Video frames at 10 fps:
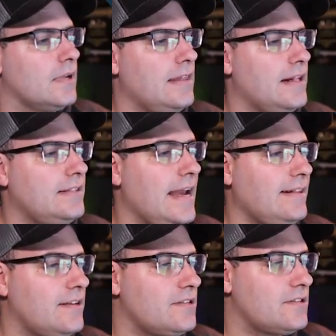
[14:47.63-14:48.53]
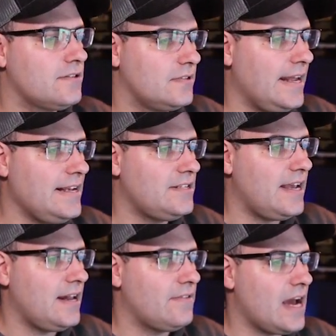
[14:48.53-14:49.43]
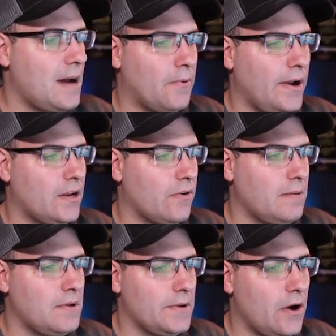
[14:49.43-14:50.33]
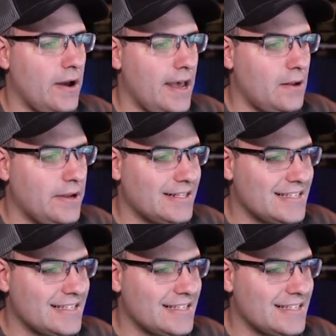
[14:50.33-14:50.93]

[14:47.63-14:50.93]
and then date this today's date of the operating agreement. We go ahead, we hit